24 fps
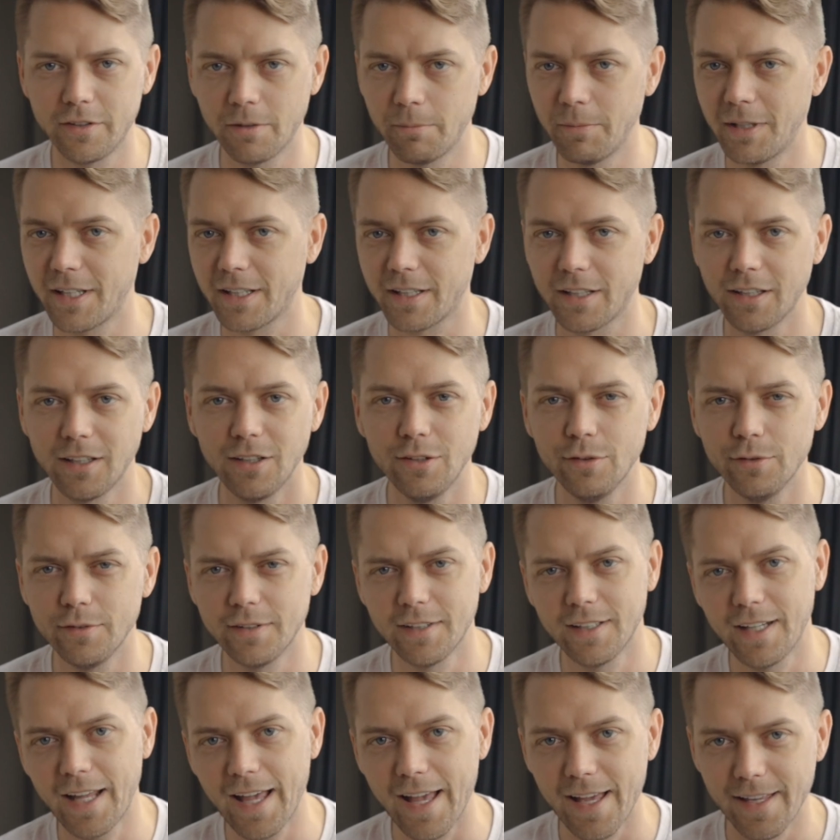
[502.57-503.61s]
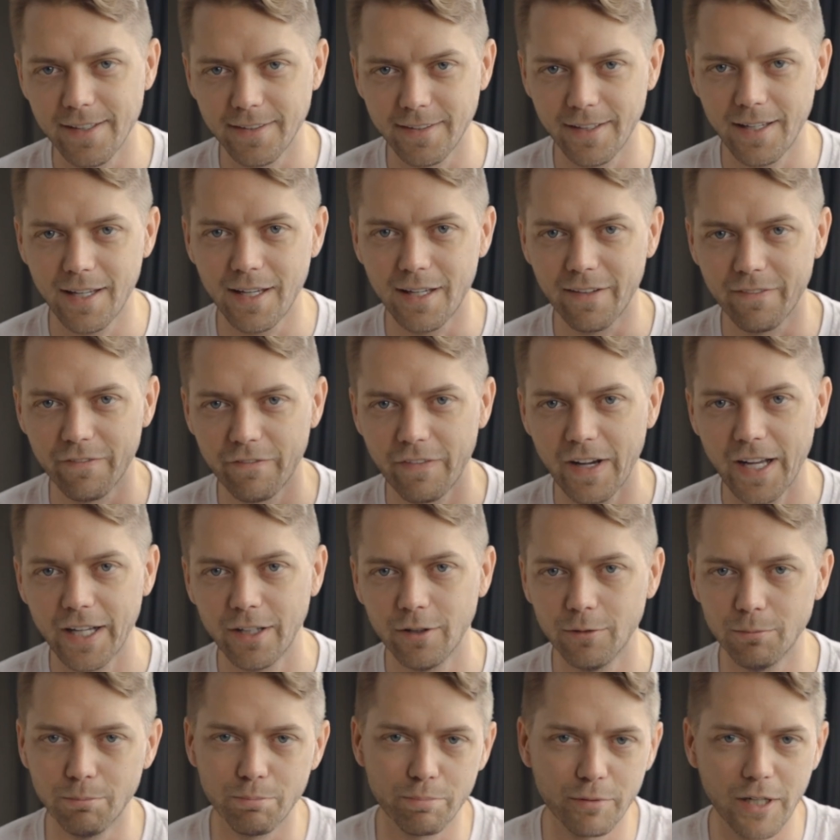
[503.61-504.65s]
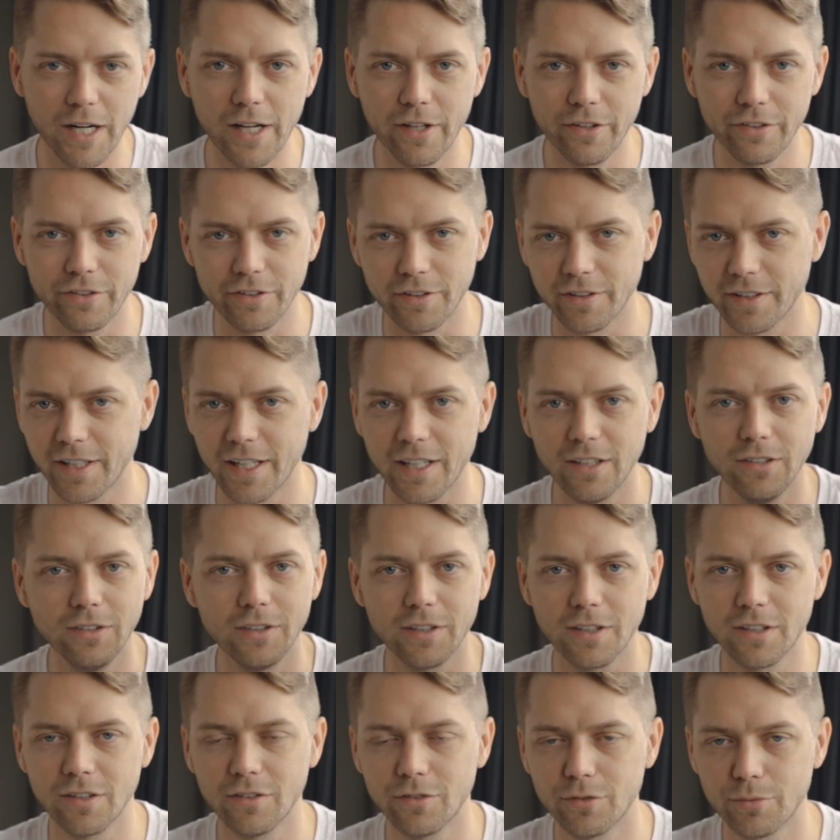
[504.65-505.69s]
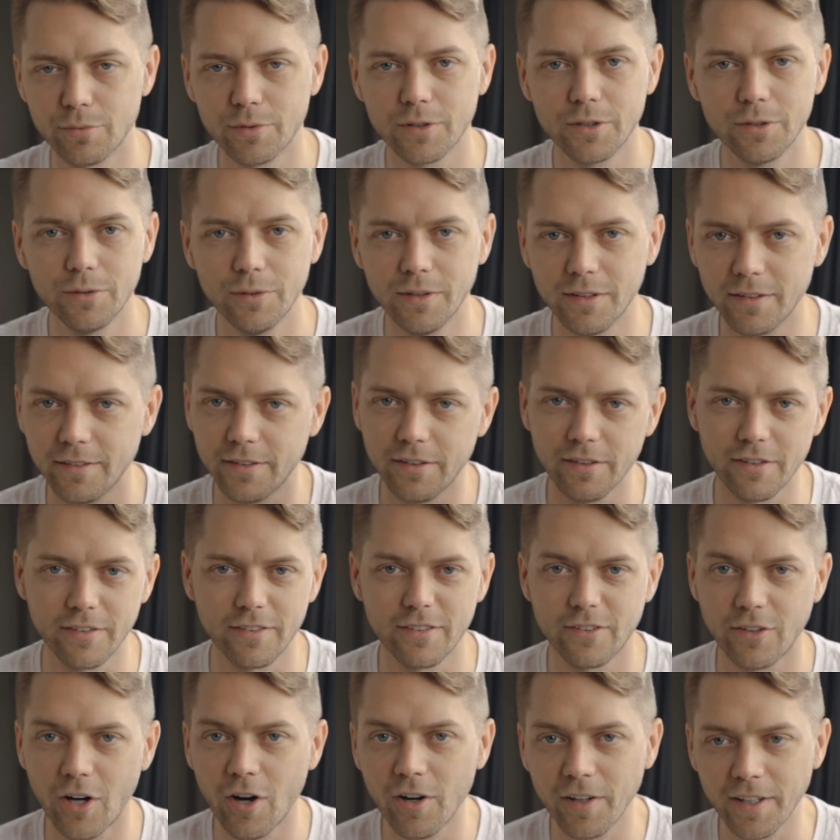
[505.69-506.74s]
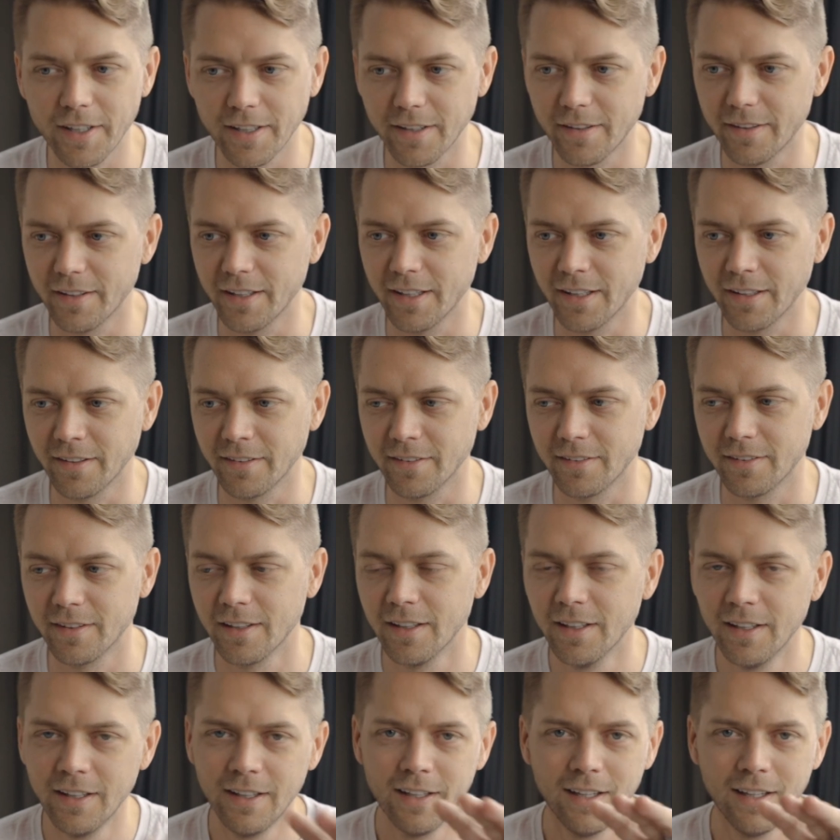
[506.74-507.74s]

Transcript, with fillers: I'm not going to use it as a file browser, kind of looking through and just starring things.